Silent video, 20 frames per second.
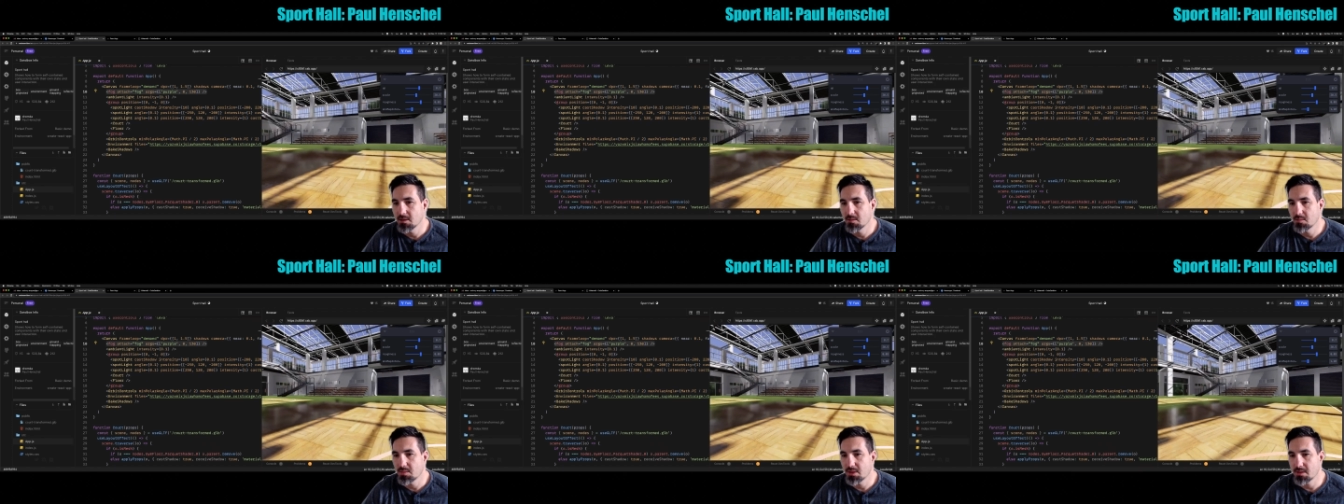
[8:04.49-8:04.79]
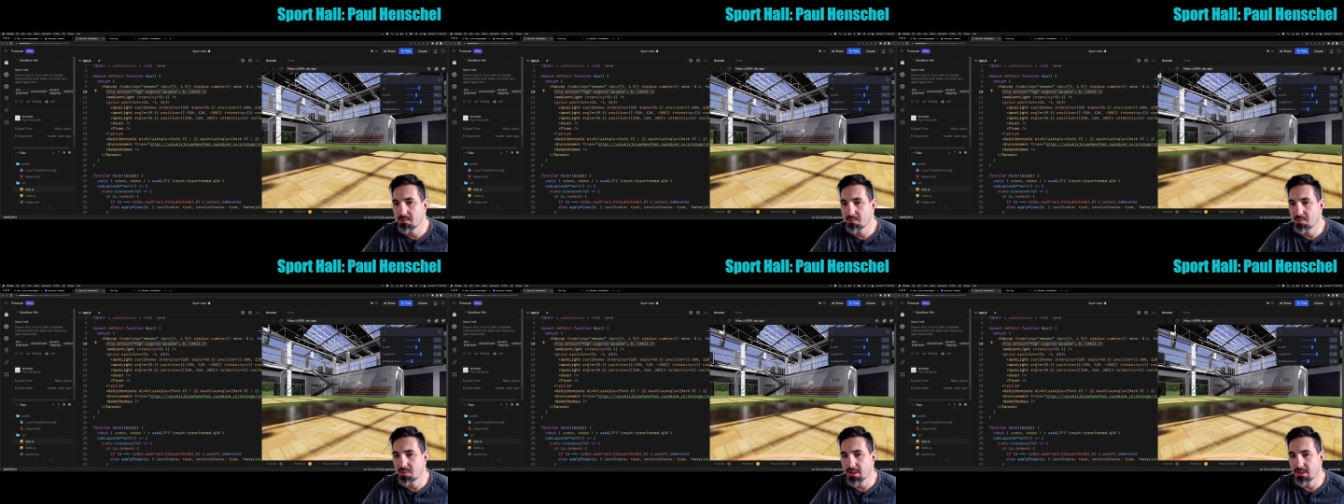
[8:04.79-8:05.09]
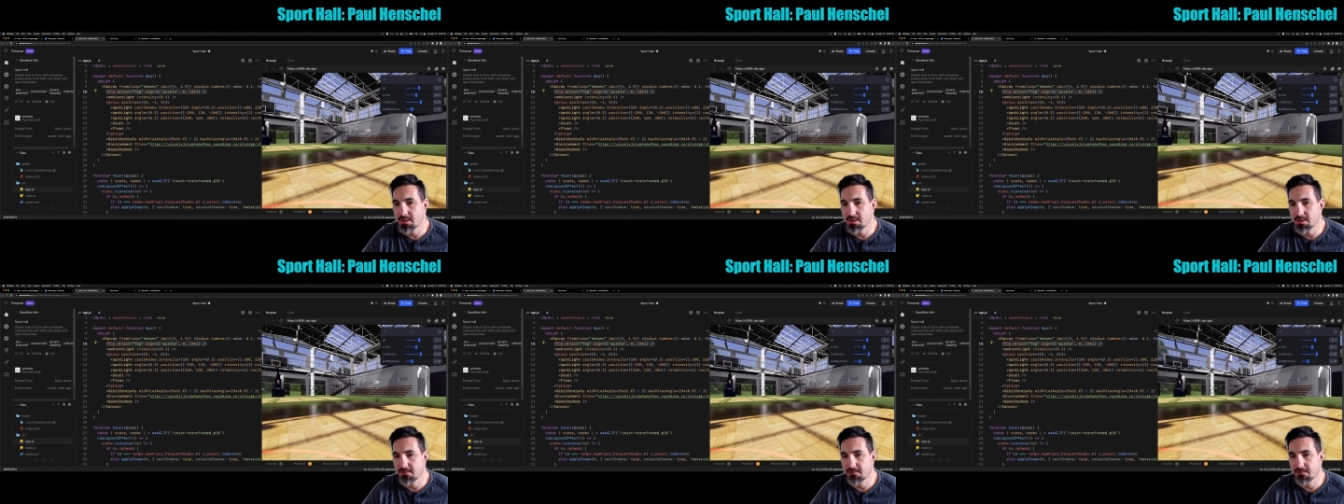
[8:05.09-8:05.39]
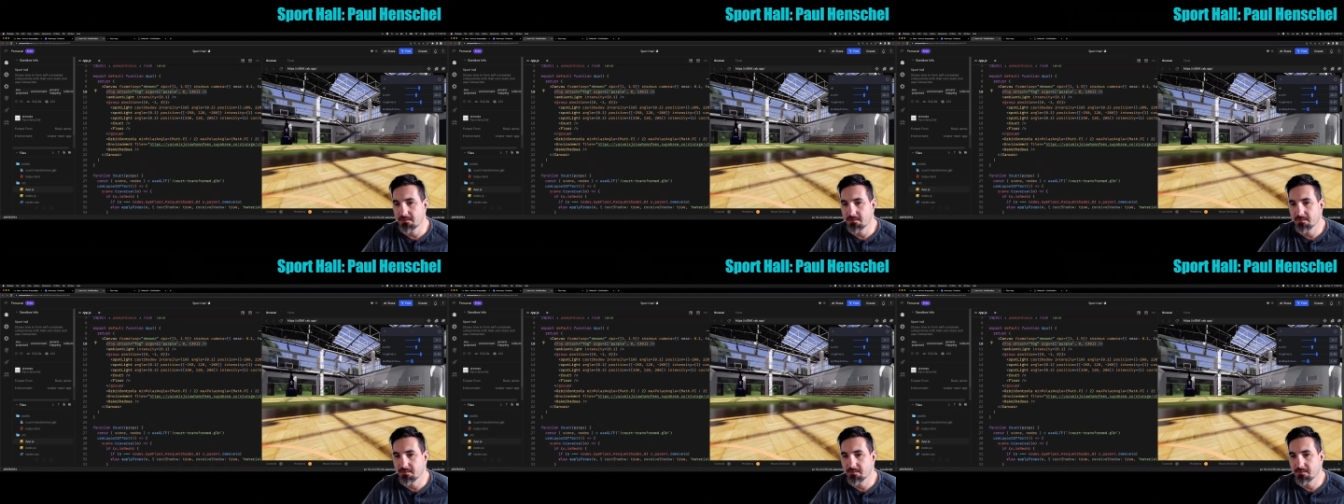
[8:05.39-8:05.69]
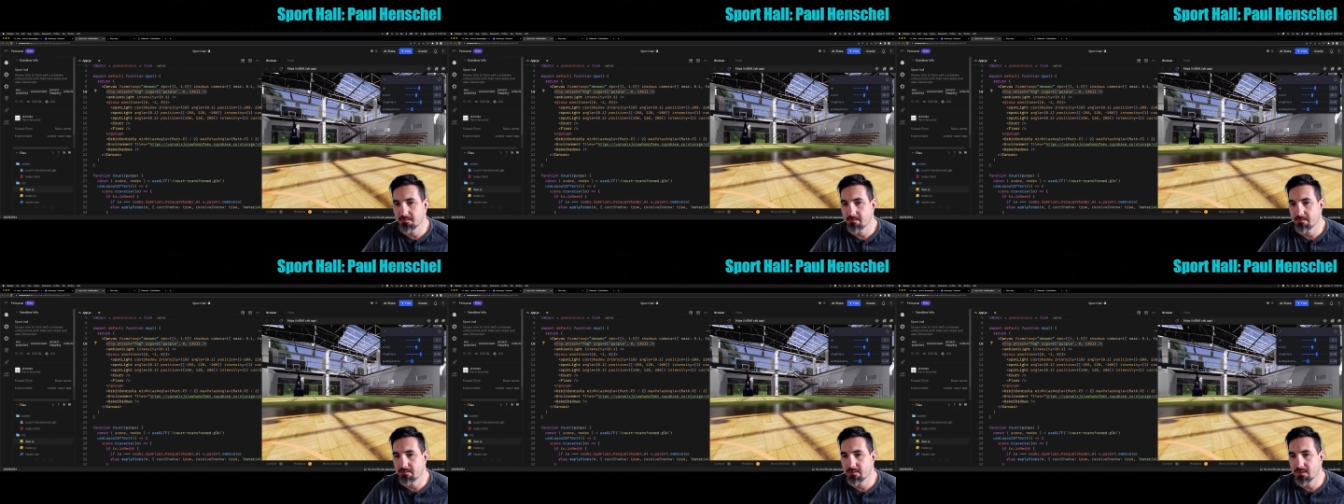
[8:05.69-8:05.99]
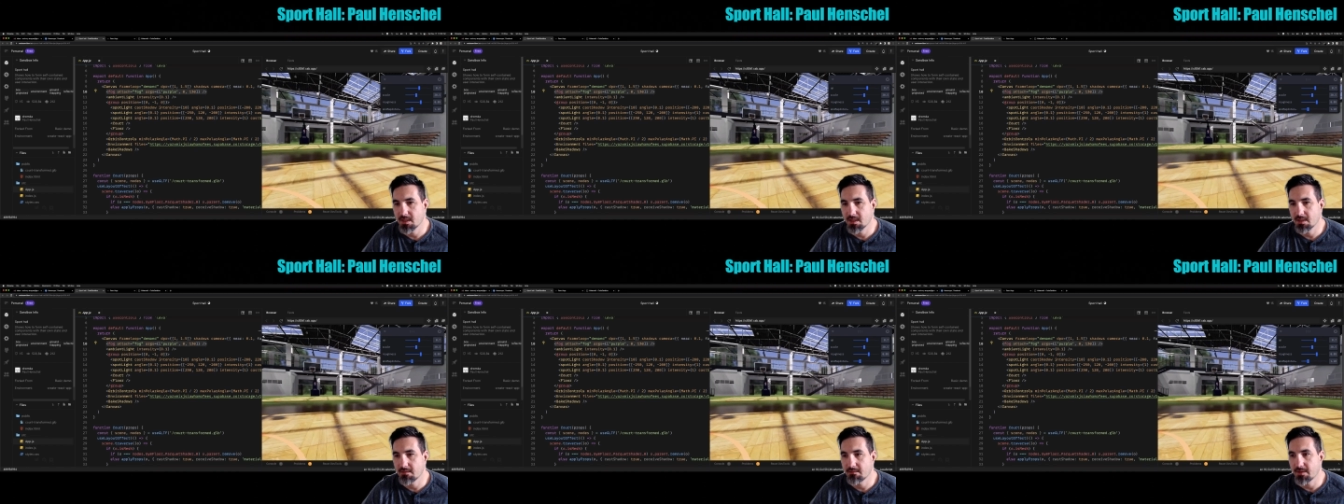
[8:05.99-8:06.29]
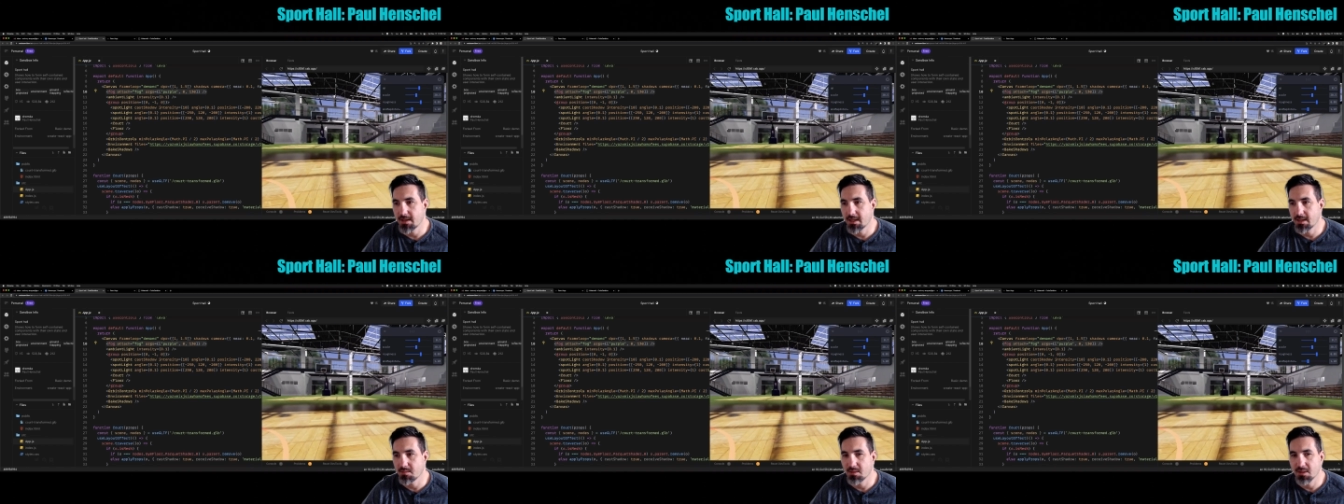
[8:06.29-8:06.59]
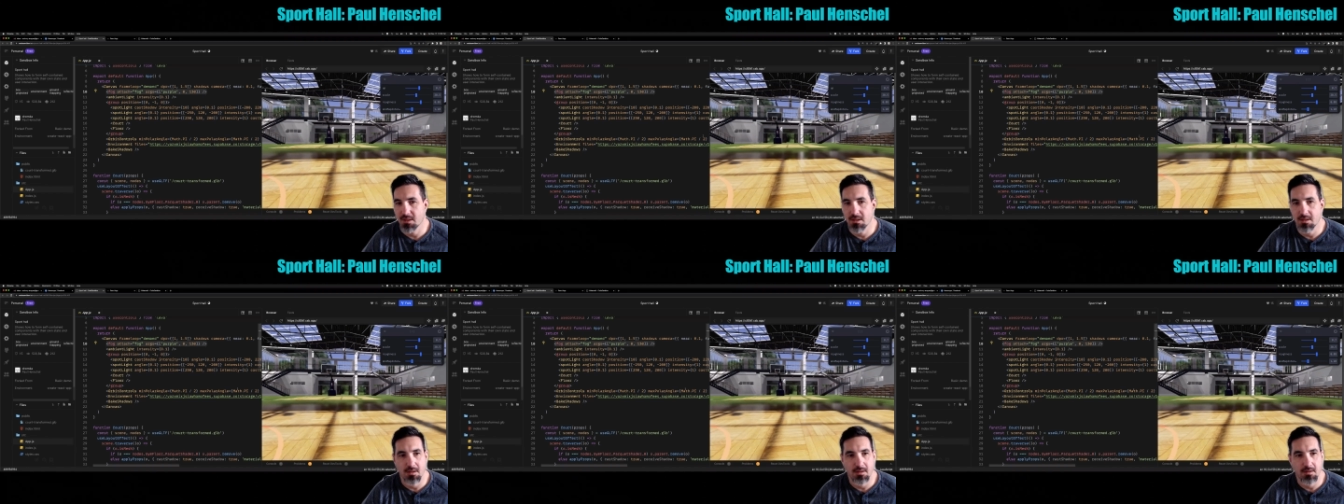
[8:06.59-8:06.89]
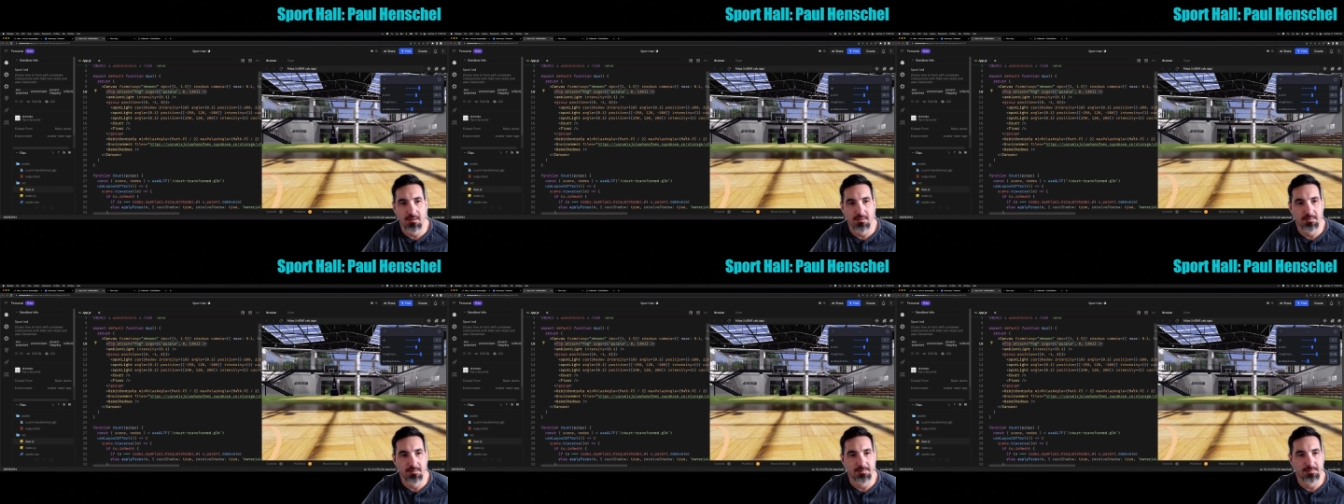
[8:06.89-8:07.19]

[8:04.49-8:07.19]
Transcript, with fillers: Pretty impressive environment here.